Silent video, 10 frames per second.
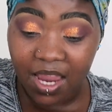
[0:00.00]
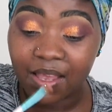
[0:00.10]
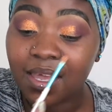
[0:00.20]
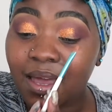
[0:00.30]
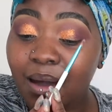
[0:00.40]

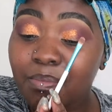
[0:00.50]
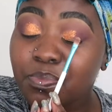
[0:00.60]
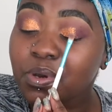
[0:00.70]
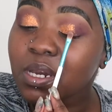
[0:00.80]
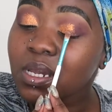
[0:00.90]
Look at how
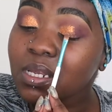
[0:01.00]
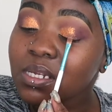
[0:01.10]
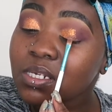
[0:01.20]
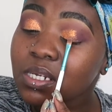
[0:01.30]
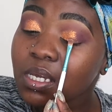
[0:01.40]
pretty
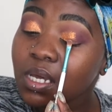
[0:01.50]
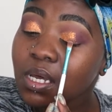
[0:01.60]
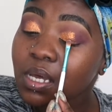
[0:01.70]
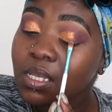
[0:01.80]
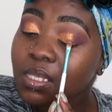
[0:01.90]
she
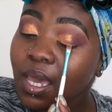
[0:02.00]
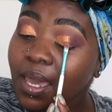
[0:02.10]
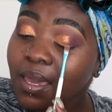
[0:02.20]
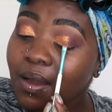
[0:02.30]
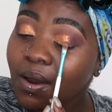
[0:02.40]
is.
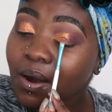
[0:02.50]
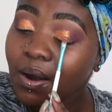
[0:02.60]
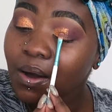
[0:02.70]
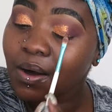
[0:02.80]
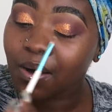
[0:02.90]
Hey
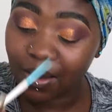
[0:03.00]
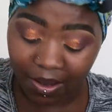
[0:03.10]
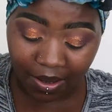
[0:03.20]
girl.